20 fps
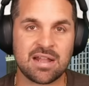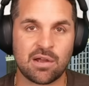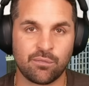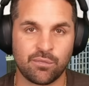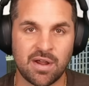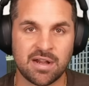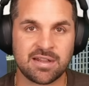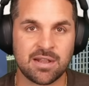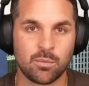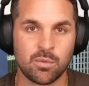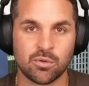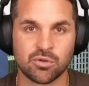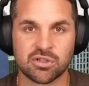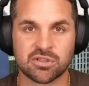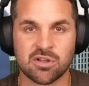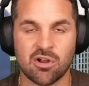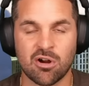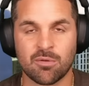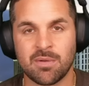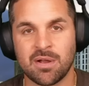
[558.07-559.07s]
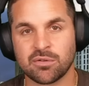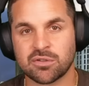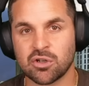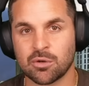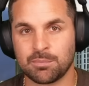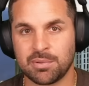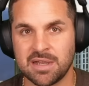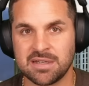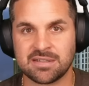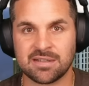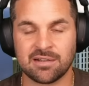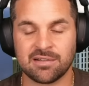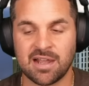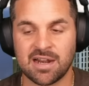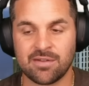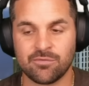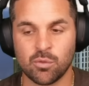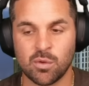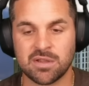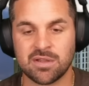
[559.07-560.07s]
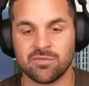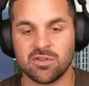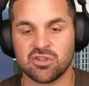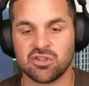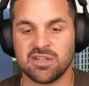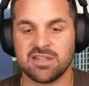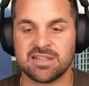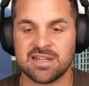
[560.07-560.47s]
That fight that we were just talking about took place in the light heavyweight division.